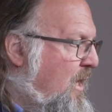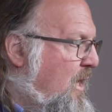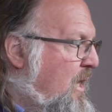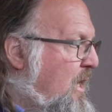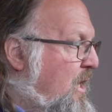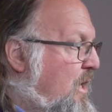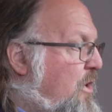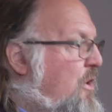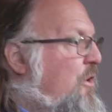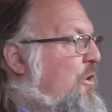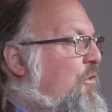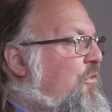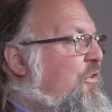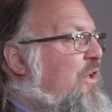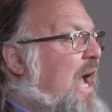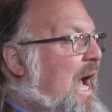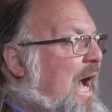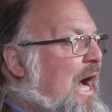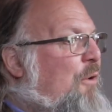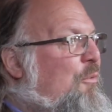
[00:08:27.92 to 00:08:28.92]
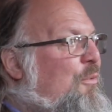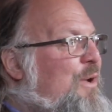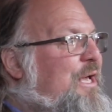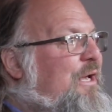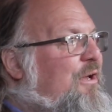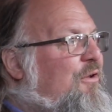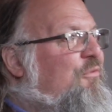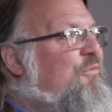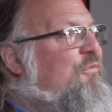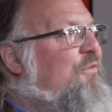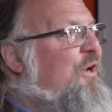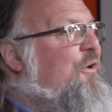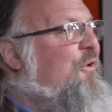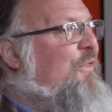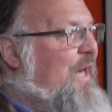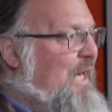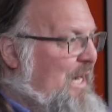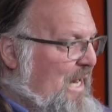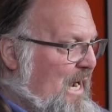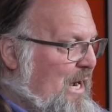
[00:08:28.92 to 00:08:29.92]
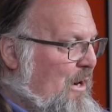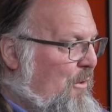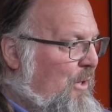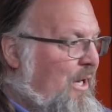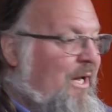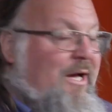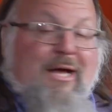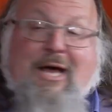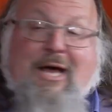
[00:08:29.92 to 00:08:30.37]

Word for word: Here's how we can figure that out.